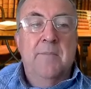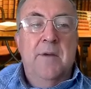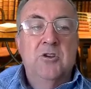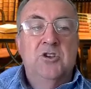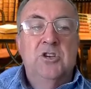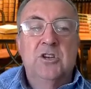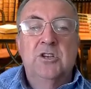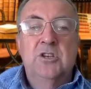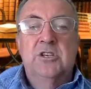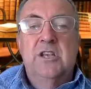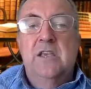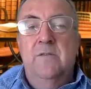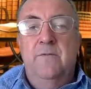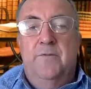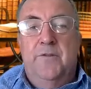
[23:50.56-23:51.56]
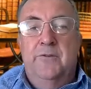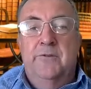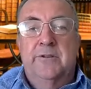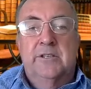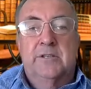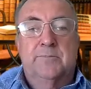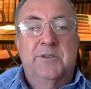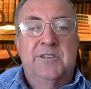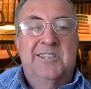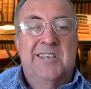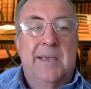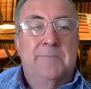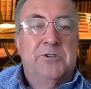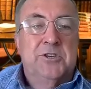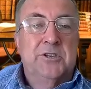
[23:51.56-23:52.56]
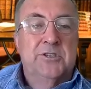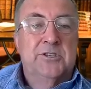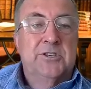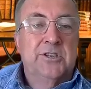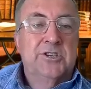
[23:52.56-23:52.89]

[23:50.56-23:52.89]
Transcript: Emotions influence perceptions